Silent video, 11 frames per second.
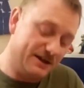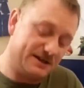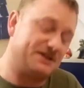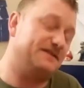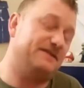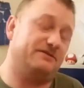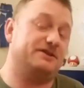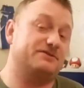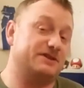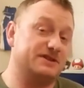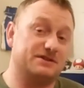It's actually
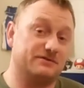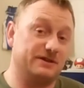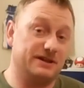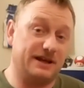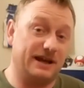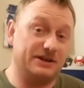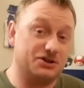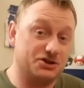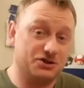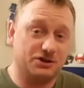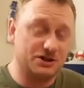very interesting to read
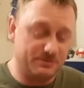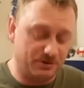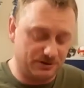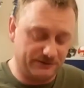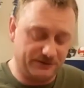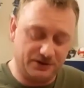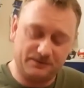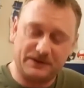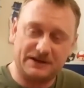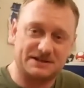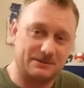Alan Sugar's point of
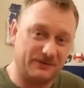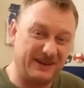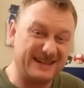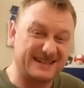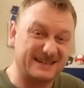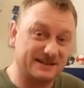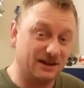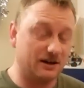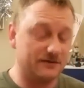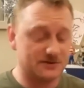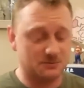view and some of his
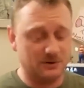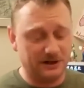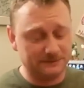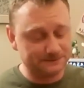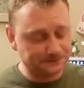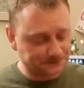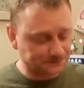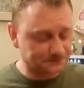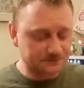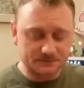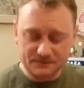staff as well.
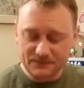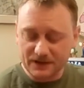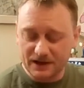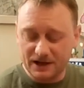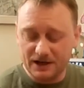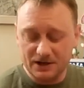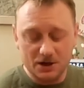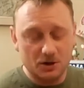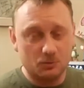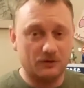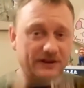
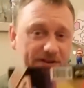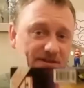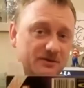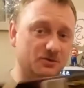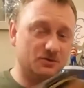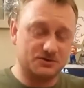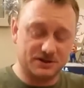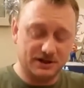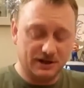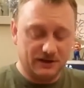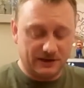What they
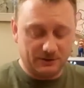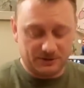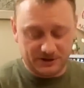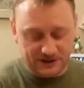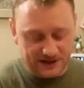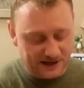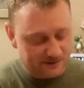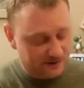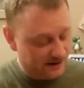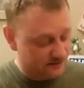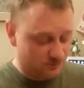thought they were going to
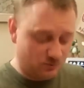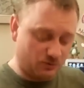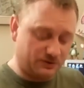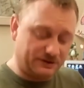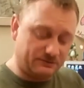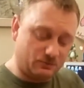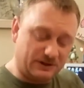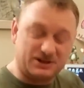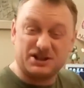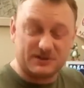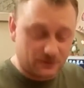have,
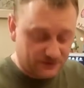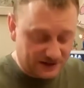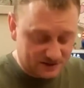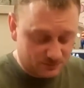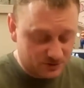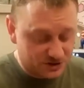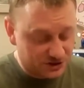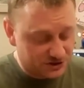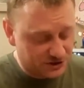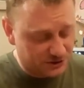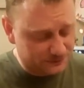where the GX4000 was
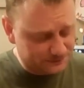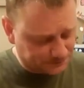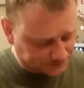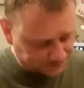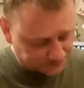going to do.